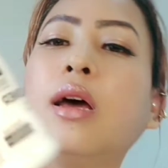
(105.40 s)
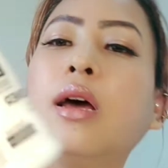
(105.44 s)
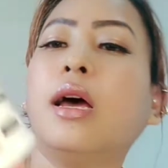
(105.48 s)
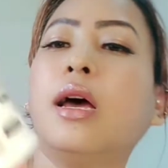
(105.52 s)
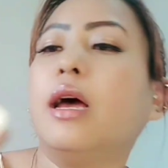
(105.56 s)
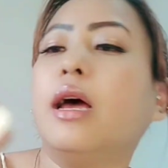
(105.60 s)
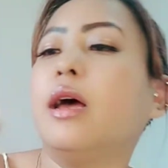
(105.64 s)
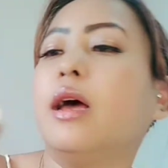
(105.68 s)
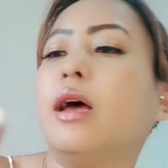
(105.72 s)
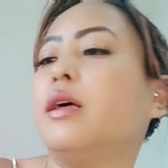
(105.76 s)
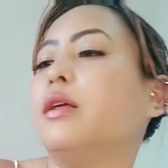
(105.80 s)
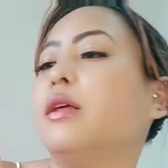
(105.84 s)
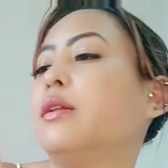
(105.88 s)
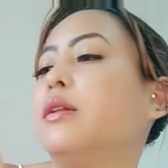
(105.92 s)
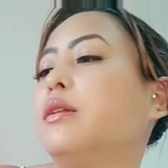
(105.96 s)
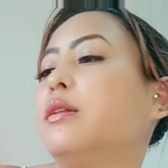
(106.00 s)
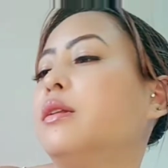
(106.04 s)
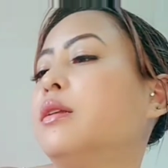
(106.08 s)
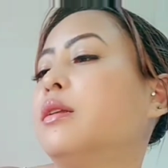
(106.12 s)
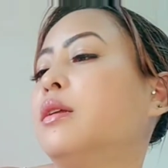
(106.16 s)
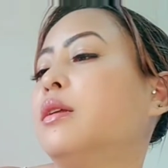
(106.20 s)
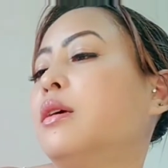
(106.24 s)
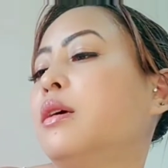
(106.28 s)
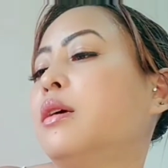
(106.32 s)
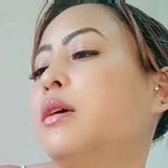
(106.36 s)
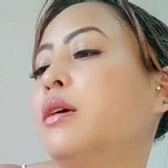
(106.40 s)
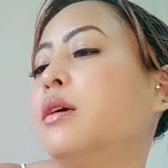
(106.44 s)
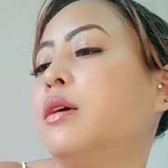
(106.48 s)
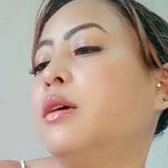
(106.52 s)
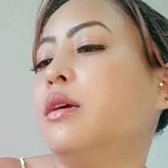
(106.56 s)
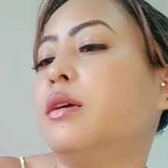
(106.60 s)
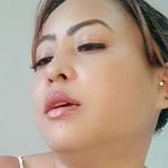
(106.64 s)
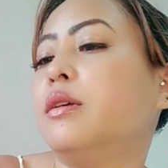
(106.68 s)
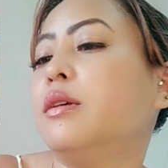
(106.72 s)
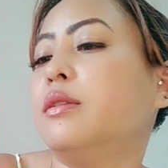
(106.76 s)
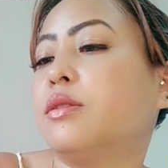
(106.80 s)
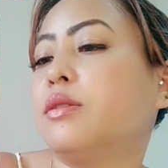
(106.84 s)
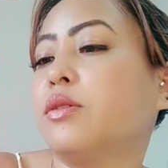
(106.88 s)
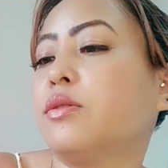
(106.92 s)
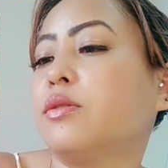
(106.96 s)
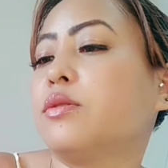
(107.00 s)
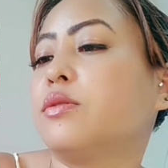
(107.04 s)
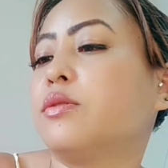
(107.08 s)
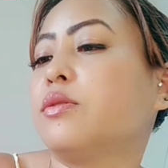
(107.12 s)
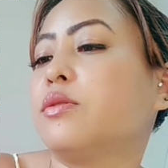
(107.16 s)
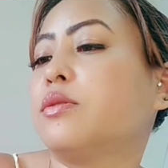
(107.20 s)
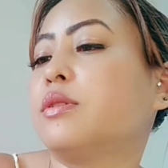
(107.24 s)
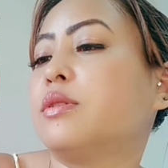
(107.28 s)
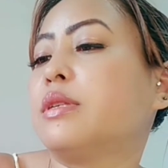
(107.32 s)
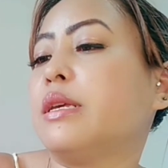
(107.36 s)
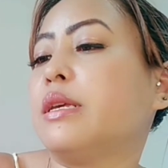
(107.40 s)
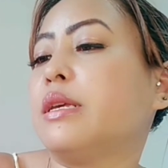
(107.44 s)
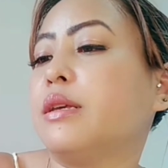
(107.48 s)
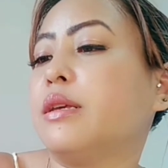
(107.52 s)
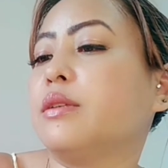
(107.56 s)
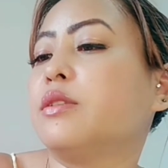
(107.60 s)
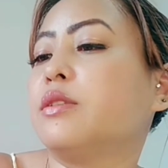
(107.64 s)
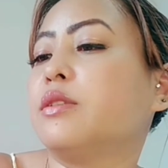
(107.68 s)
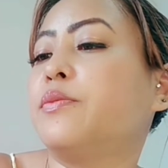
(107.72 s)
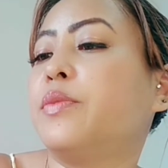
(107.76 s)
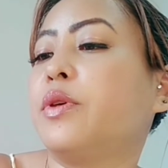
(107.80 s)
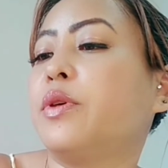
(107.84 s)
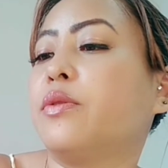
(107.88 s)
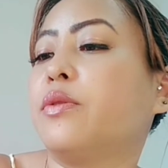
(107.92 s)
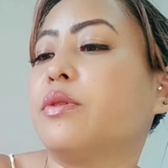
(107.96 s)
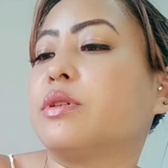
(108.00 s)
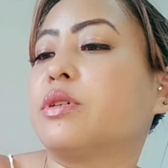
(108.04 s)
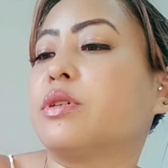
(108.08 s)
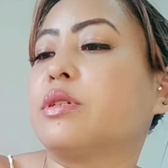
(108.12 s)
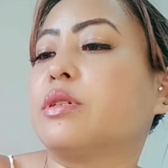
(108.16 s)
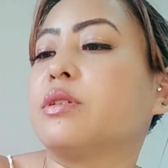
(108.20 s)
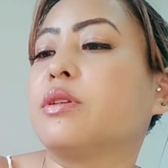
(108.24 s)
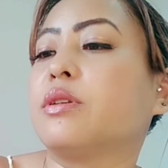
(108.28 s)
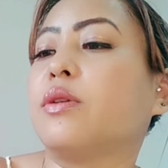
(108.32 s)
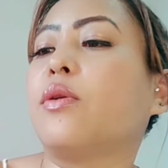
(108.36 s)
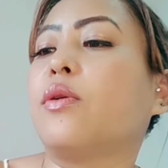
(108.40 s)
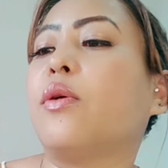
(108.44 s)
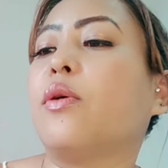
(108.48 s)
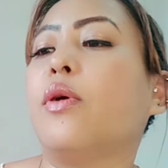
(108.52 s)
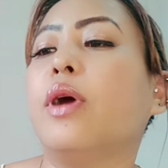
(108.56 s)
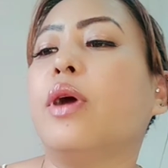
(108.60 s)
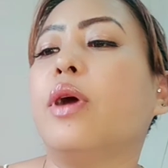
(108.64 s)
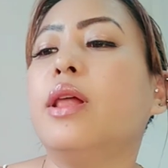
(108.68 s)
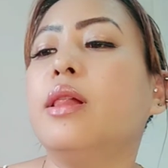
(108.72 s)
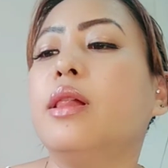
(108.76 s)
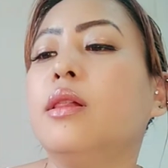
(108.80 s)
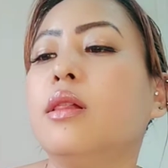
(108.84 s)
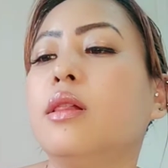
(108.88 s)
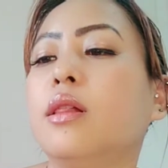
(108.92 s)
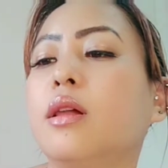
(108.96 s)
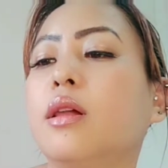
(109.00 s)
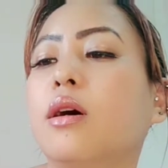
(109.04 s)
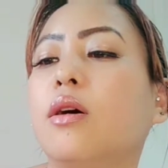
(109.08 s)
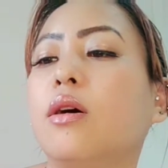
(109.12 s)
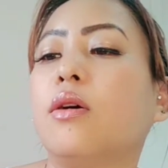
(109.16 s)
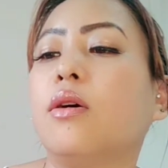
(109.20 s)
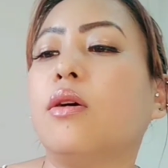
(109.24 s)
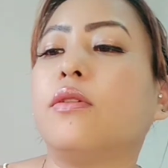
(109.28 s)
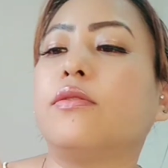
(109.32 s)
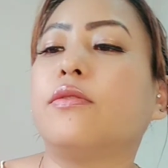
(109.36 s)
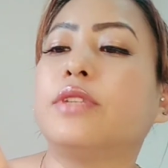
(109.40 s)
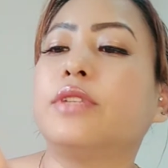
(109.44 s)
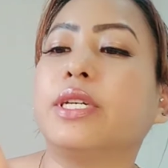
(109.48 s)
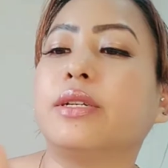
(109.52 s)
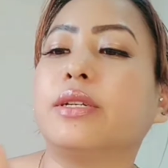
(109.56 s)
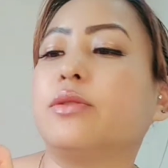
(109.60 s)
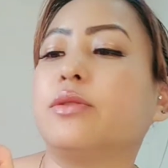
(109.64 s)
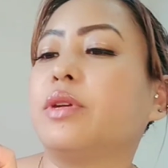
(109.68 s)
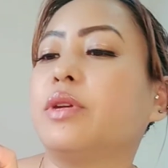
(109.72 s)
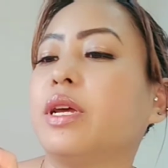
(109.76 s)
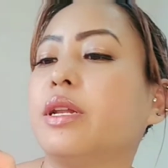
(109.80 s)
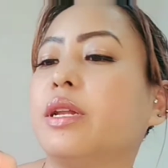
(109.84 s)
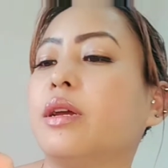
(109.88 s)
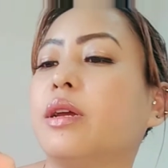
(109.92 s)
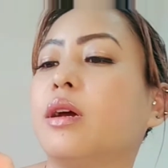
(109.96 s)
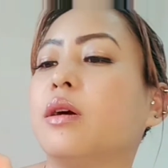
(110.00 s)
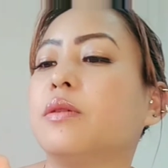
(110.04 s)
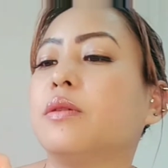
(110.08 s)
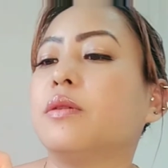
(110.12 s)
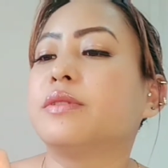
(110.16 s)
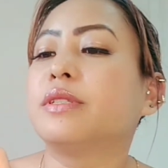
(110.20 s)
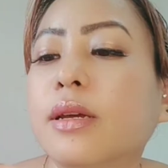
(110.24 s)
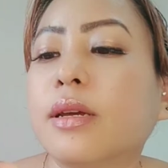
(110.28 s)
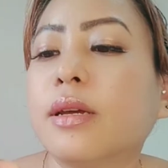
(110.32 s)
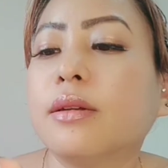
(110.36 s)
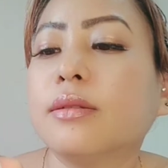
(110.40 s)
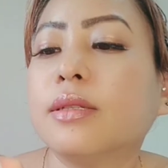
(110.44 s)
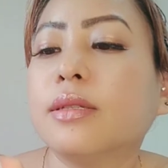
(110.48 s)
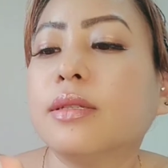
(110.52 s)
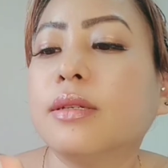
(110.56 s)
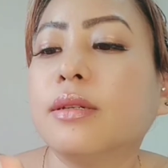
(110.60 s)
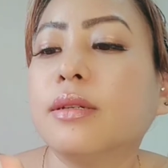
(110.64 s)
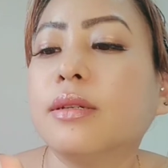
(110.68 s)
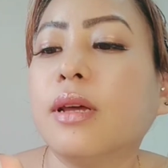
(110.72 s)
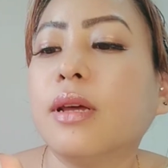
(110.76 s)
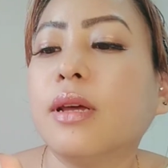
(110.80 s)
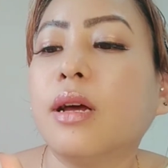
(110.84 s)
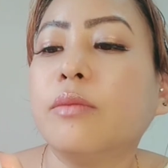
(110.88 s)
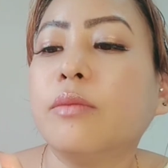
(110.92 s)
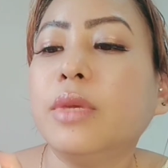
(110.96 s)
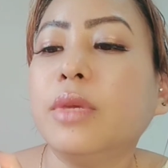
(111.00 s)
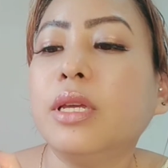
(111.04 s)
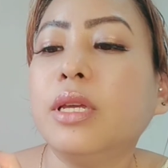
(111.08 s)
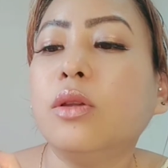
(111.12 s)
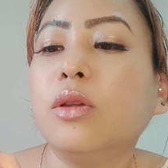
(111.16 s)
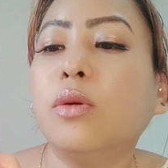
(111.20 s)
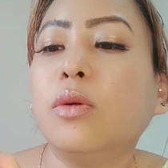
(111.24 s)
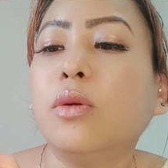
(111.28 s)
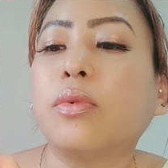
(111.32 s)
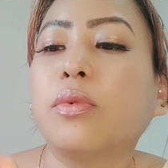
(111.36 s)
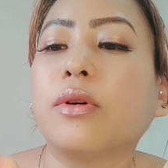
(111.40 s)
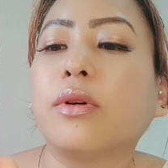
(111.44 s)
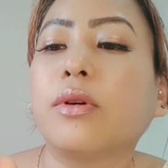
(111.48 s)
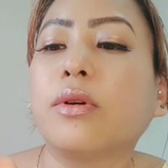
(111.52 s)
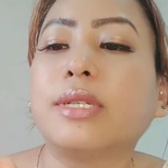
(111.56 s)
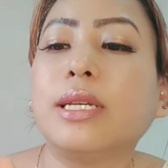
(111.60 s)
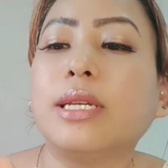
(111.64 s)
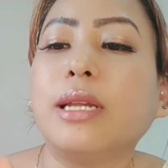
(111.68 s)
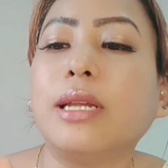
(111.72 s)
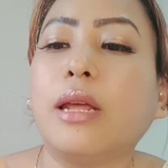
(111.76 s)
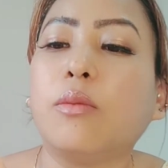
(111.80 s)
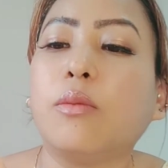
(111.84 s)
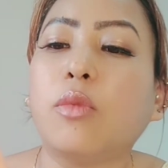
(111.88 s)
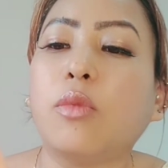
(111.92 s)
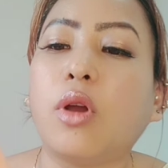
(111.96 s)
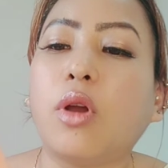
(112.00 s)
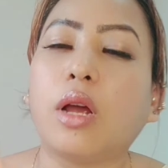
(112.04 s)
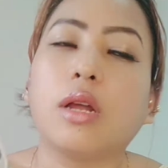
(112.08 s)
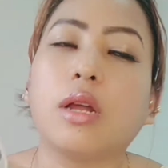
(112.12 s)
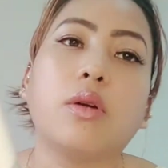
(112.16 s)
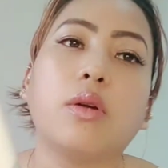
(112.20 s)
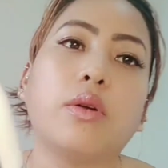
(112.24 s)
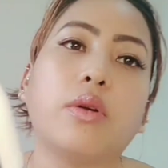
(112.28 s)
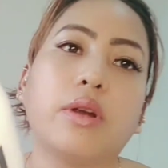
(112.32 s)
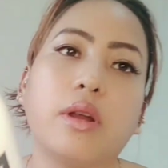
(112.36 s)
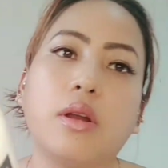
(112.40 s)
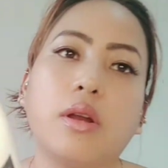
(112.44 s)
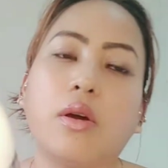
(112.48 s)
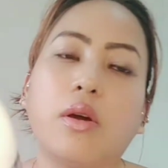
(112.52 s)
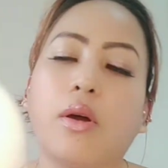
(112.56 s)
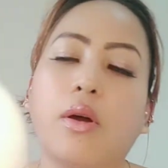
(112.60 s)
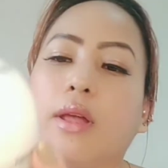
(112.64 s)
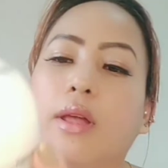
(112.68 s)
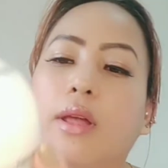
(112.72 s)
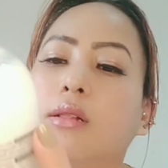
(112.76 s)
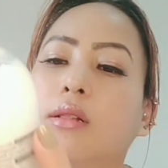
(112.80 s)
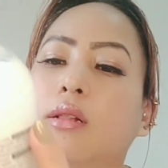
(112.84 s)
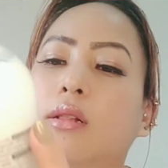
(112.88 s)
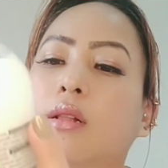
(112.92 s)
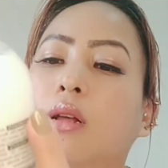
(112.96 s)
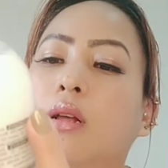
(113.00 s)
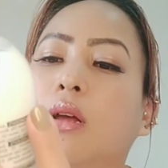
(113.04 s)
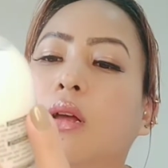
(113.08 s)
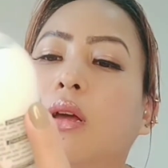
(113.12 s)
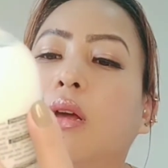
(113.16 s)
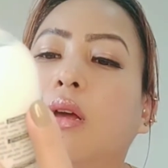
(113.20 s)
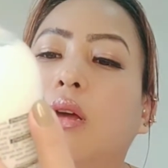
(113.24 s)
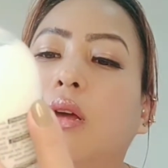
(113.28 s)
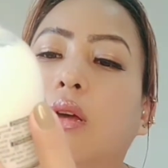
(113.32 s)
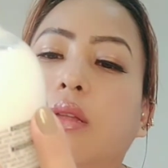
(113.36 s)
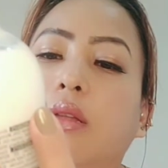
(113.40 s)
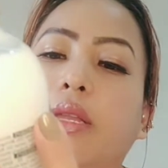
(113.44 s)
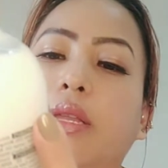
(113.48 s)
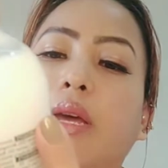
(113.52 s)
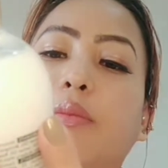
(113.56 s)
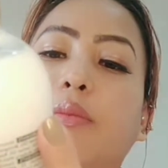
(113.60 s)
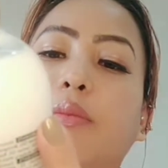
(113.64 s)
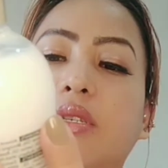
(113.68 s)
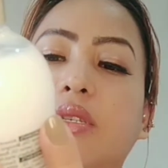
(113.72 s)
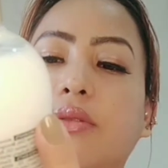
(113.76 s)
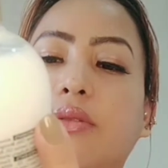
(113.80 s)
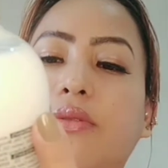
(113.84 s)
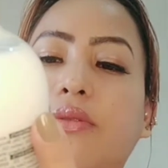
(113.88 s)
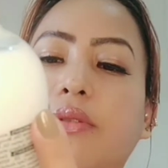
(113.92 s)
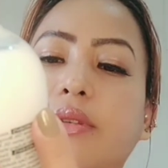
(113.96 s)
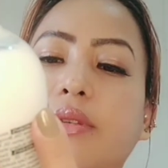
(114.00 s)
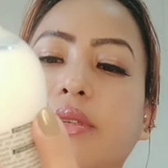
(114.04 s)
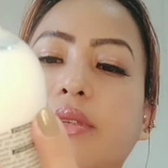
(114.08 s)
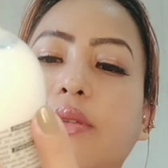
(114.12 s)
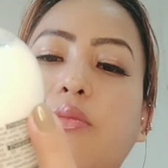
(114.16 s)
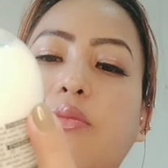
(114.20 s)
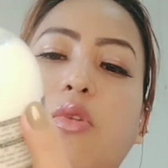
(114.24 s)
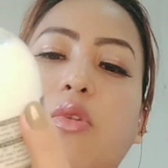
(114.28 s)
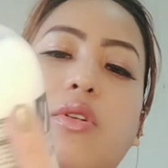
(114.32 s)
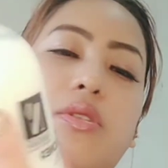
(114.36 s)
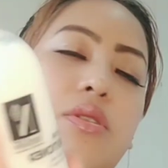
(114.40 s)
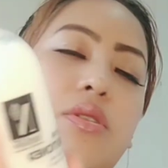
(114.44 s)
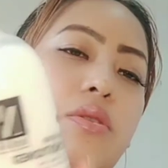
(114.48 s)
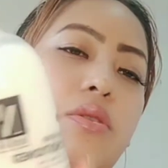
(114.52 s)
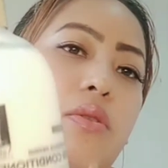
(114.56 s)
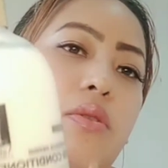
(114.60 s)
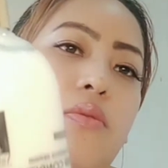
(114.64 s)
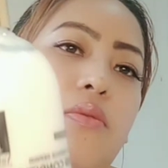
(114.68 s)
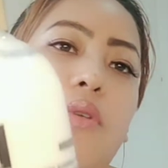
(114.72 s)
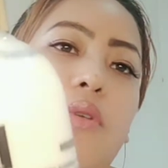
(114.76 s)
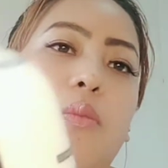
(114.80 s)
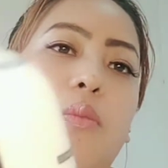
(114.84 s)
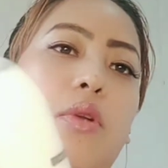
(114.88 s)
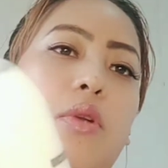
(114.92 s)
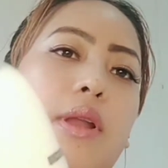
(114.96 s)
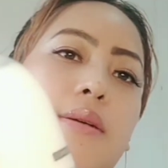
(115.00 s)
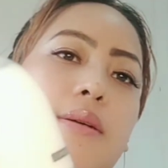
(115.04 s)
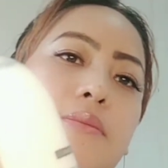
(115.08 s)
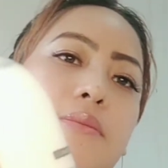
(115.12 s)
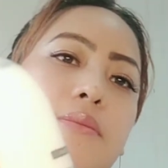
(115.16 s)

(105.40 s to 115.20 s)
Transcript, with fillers: and it also says pure essential oil of 10 organic herbs, keratin, amino protein, and Moroccan argan oil. Damaging rules and moisture formula.